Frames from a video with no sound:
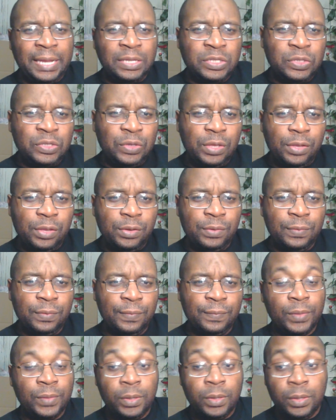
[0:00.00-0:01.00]
to you?
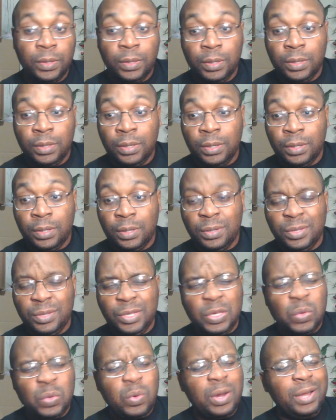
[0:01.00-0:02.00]

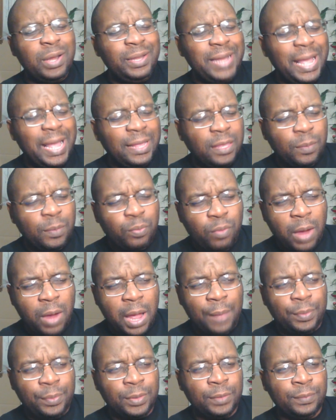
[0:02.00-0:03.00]
You are not the
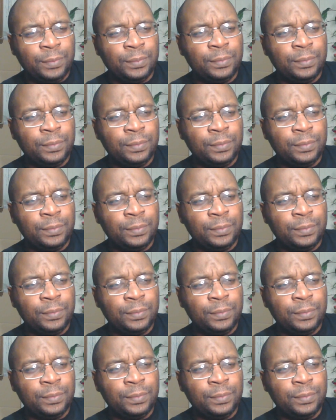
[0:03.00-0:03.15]
problem.